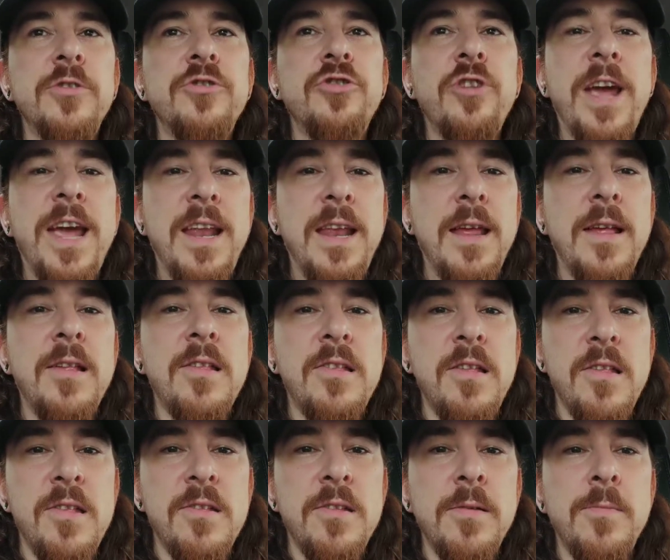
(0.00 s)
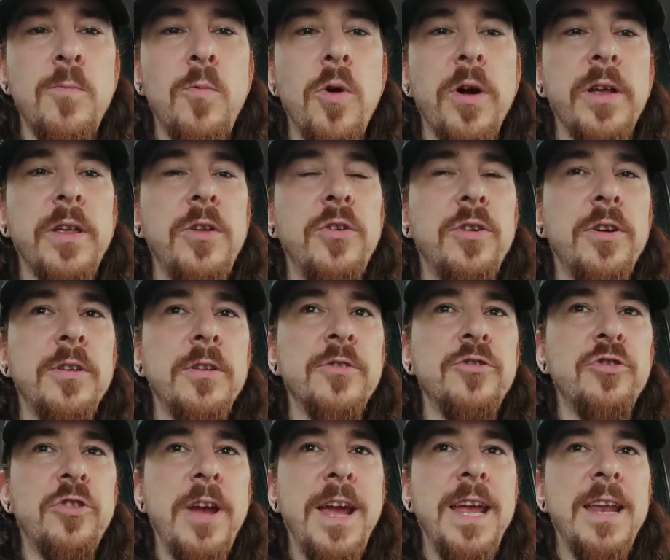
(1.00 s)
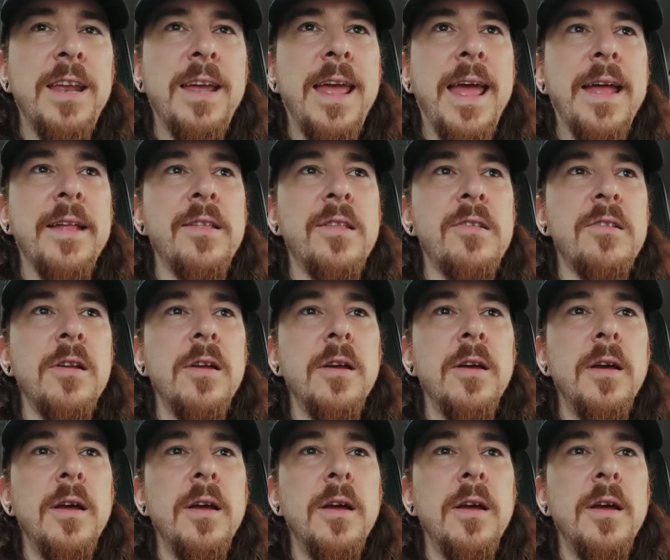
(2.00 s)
trading system where you can trade against